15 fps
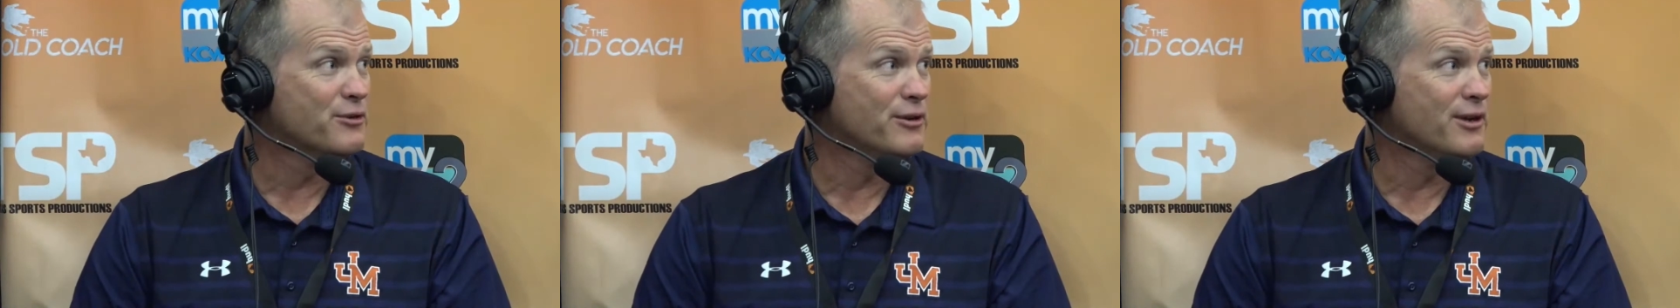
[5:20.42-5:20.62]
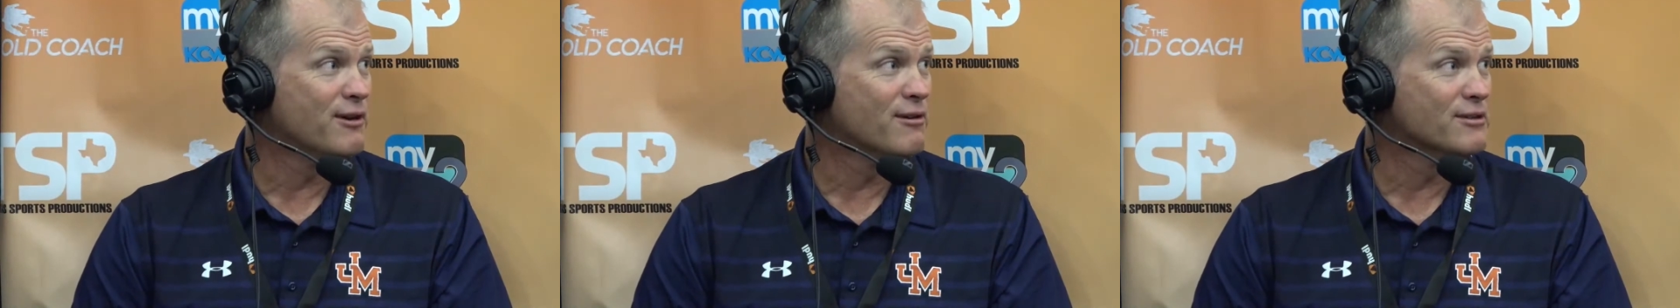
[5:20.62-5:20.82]

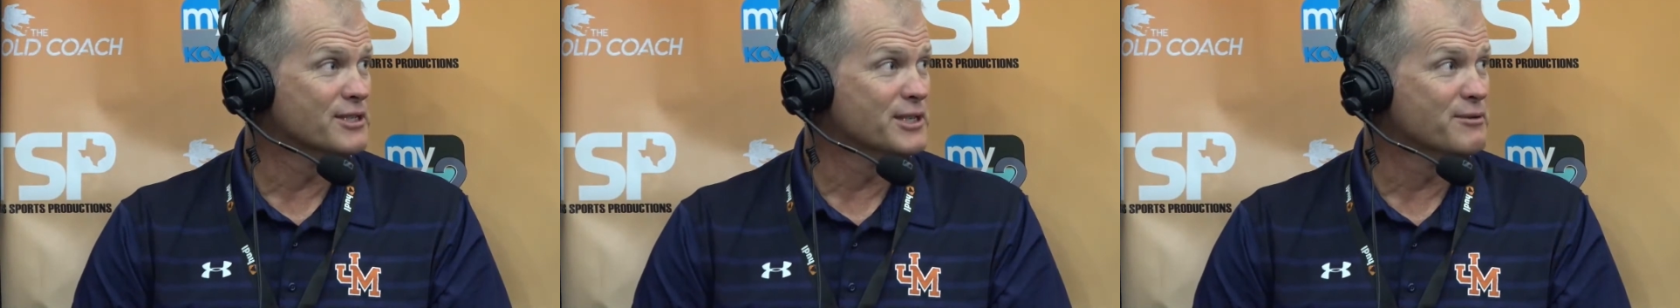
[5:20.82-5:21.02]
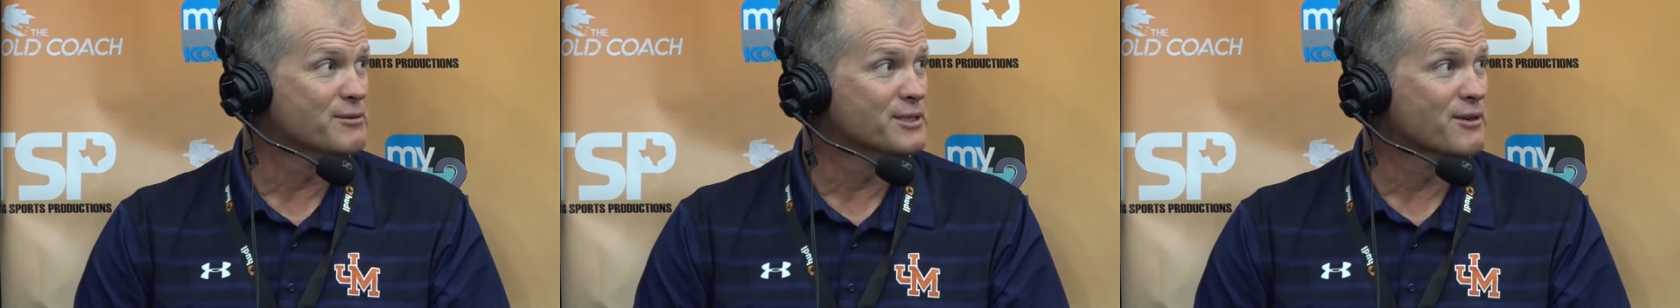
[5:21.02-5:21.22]
years,
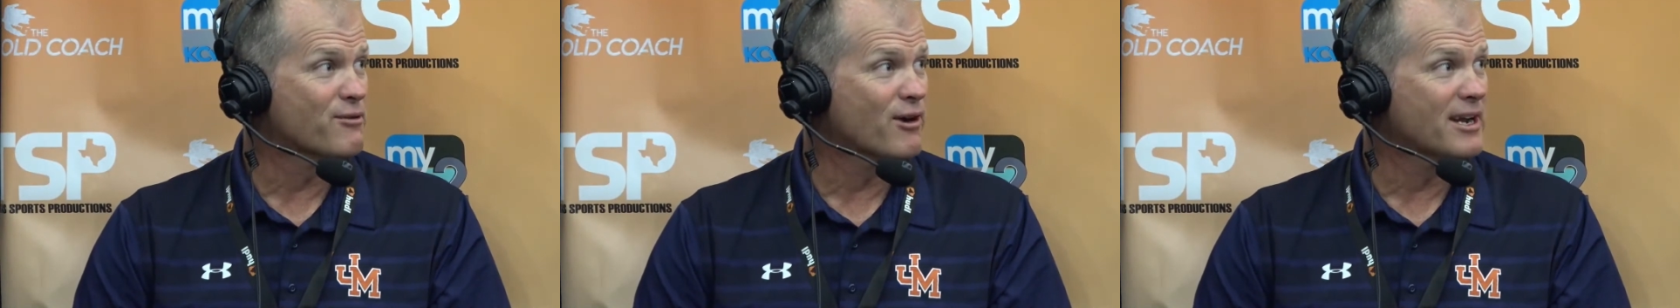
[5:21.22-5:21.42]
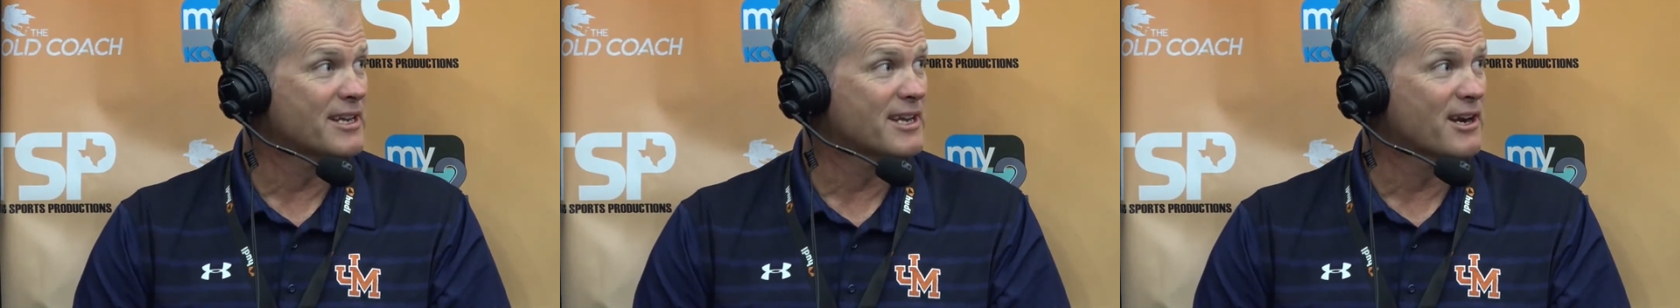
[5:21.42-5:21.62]
he was a
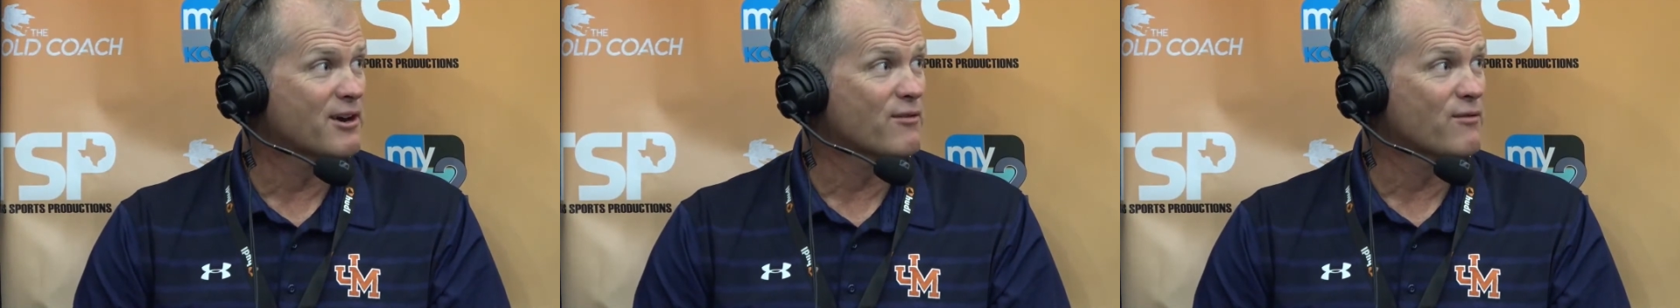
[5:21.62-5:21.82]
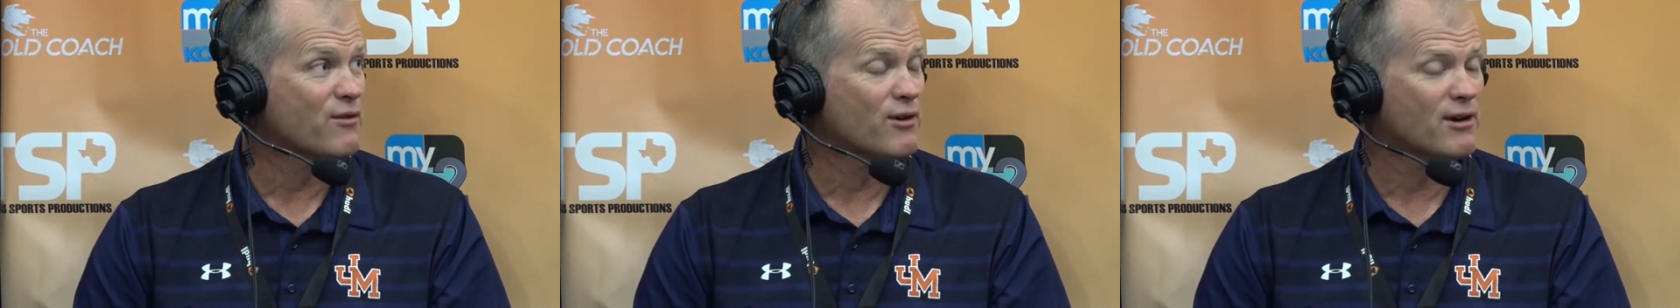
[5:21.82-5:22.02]
great
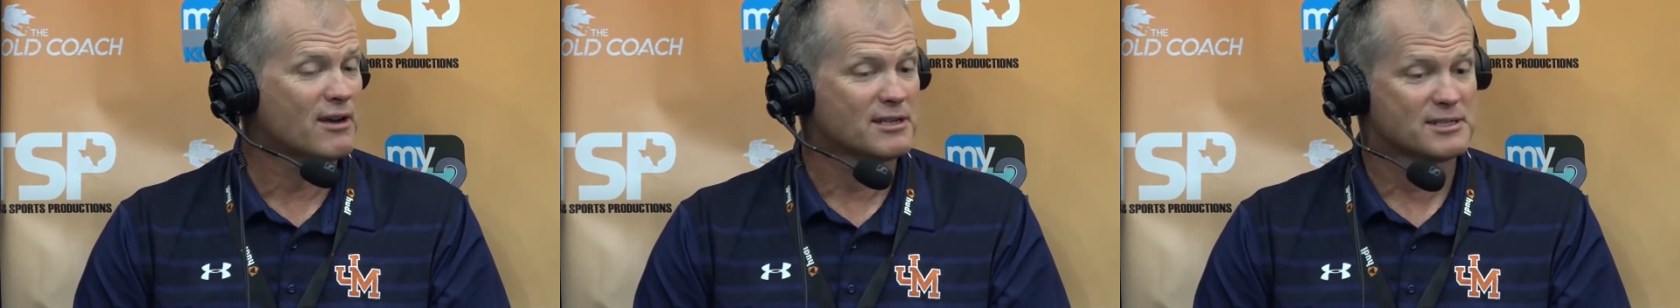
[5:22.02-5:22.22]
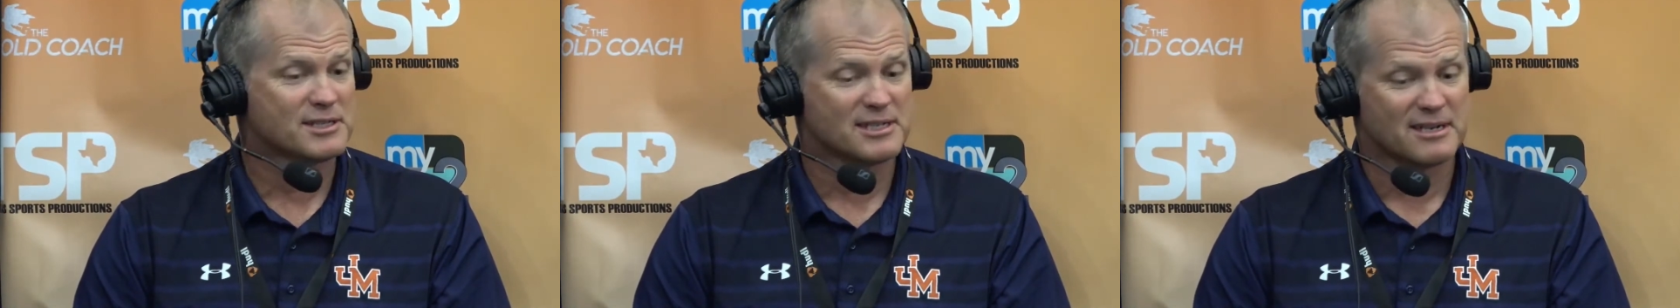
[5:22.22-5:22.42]
kicker for
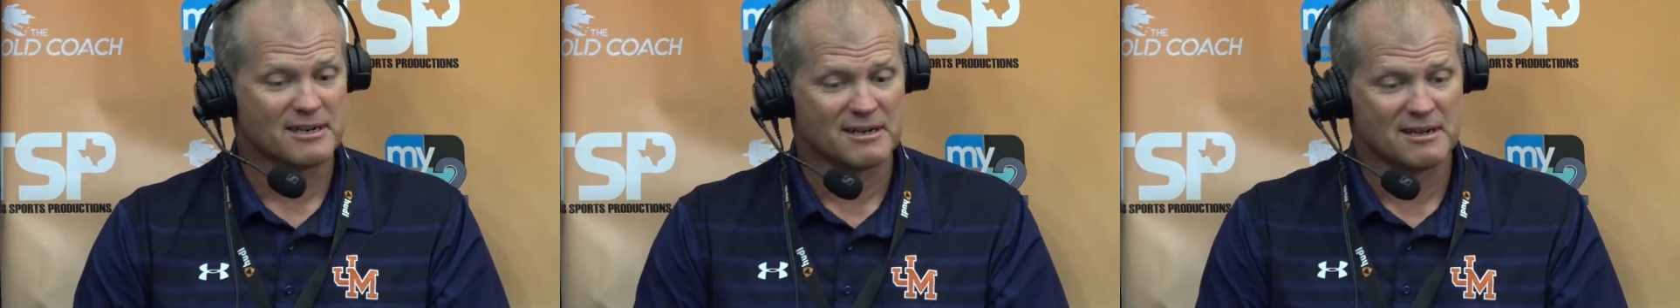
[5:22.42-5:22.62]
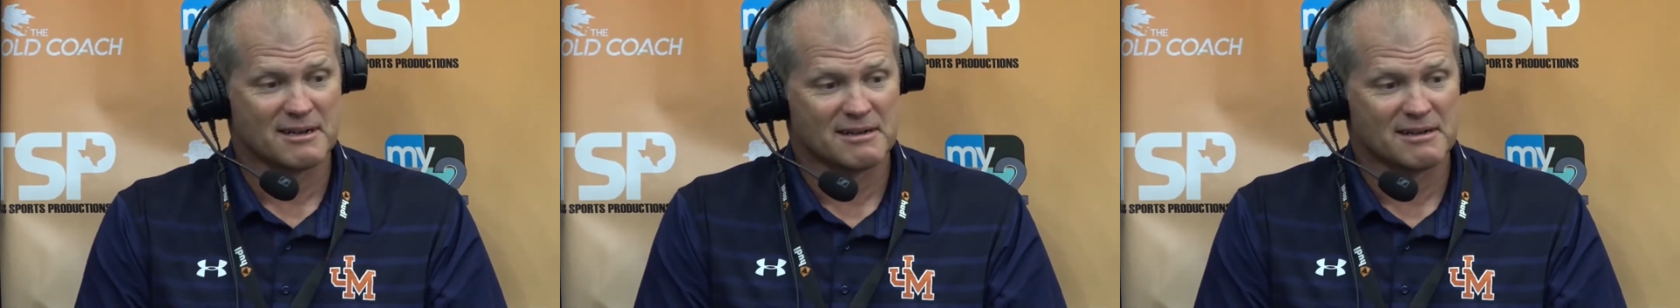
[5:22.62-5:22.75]
us, and